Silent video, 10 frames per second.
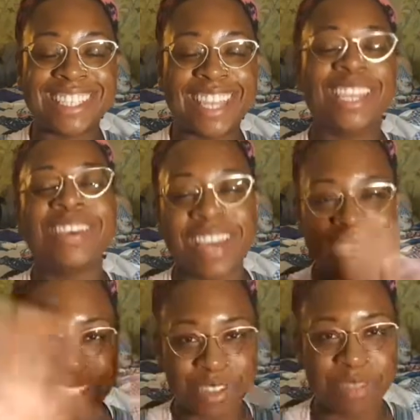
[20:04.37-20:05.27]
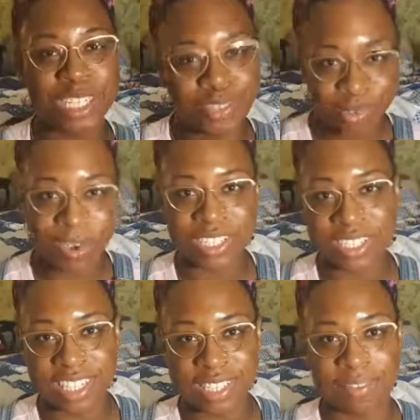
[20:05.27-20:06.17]
Thank you guys so much for
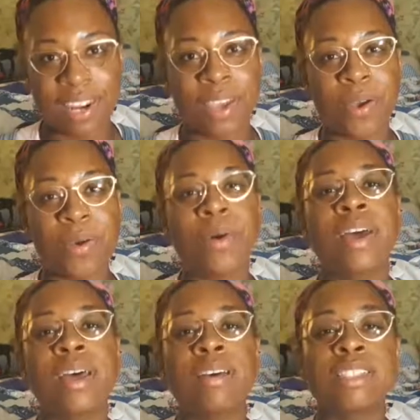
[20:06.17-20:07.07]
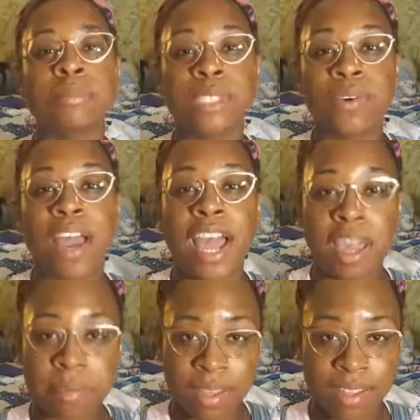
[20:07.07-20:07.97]
watching this video.
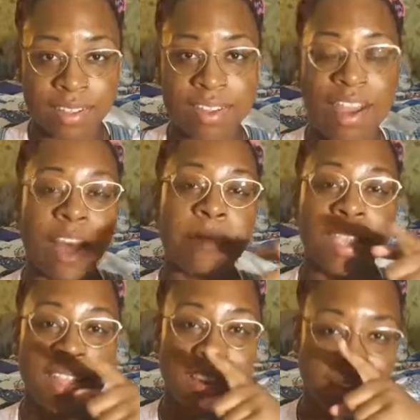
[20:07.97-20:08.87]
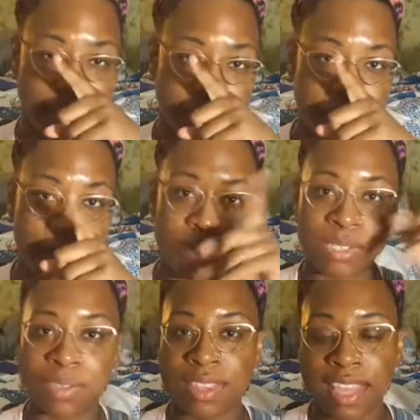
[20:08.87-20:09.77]
Subscribe, comment, let me know what
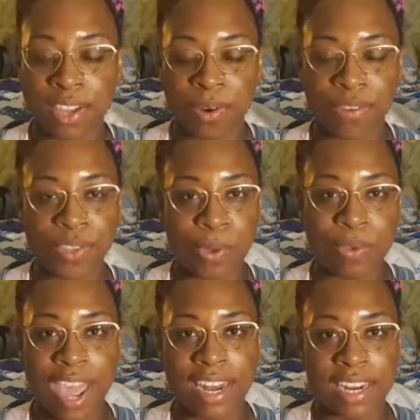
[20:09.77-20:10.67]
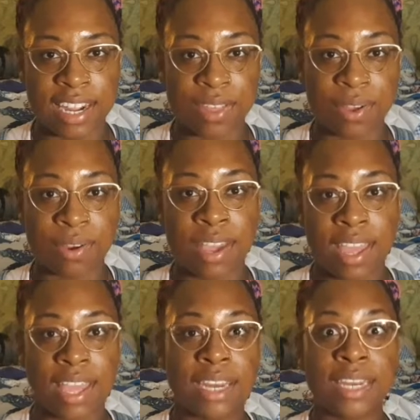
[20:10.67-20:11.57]
you think, or if you've had any other
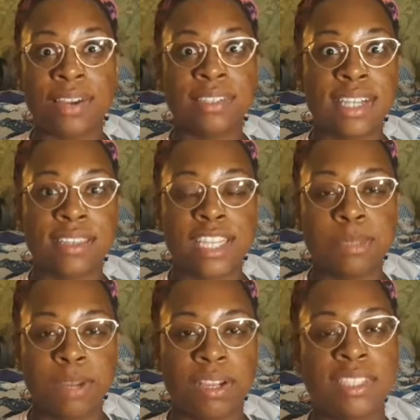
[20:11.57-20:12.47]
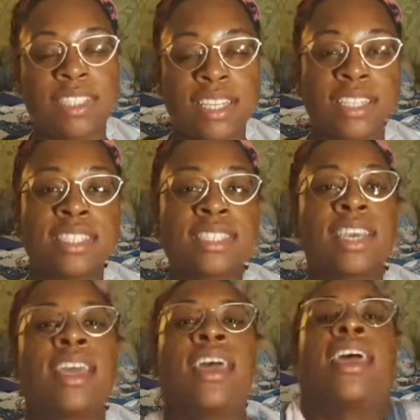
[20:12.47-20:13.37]
near-death experiences.
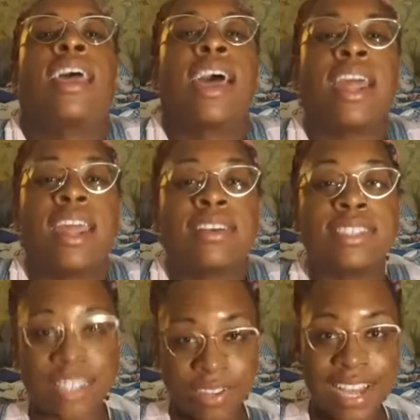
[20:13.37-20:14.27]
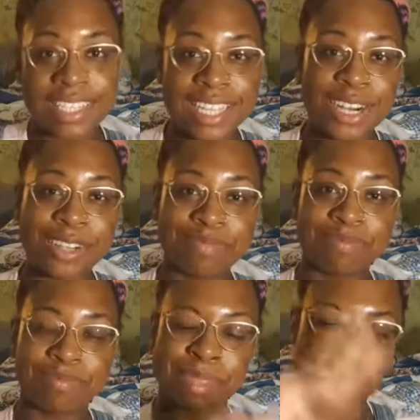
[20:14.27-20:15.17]
And I'll see you guys later.
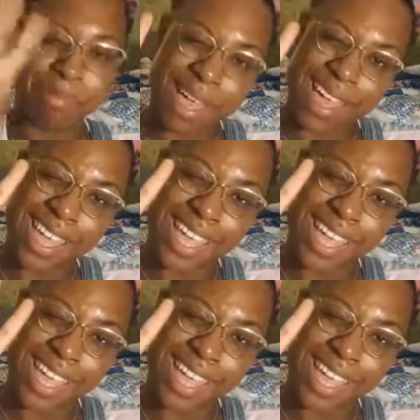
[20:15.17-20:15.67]
Bye.